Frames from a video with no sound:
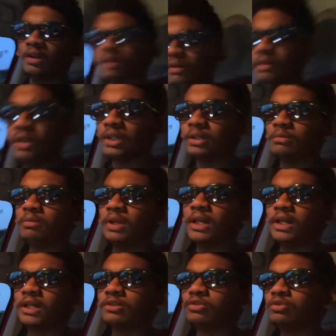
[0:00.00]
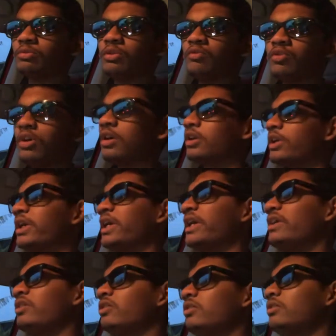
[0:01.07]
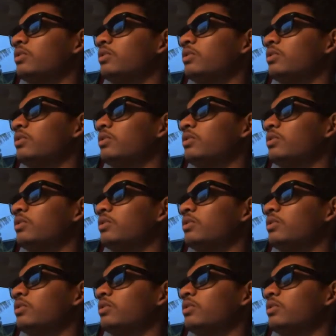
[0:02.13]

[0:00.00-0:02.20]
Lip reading: Welcome back to my vlog, guys.